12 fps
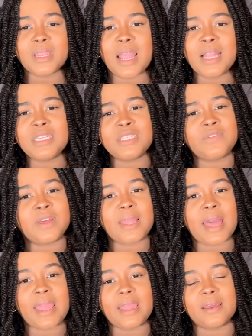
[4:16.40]
I just feel
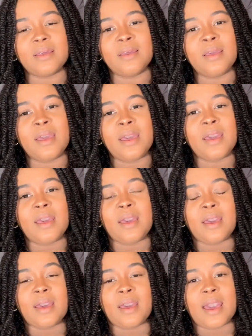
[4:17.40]
like,
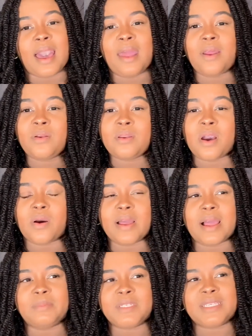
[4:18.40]
I don't know,
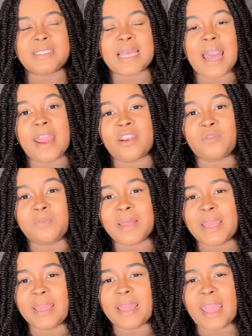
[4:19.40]
I'm just tired of
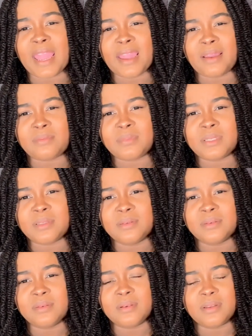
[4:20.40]
playing games.
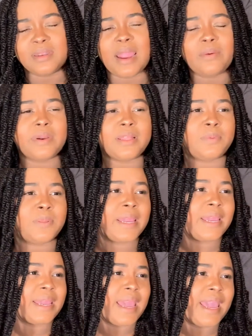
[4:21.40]
Not really
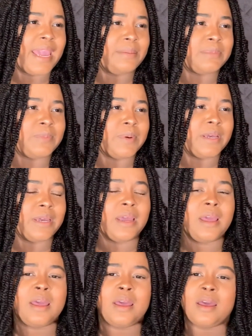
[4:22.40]
playing games, but
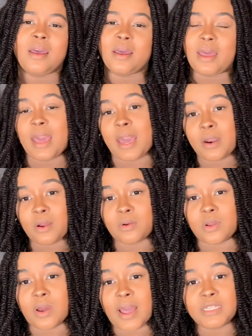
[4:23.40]
I don't
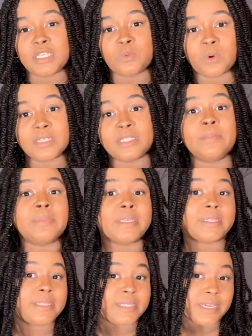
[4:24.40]
know, I just want
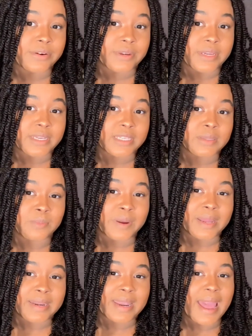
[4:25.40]
something serious.
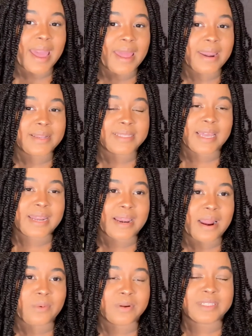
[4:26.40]
But not saying that
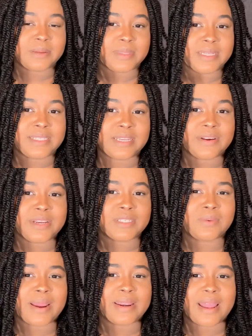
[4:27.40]
I want something serious
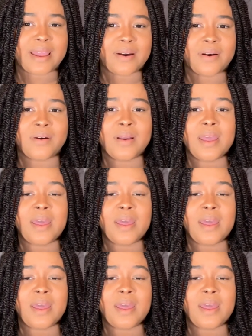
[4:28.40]
right now.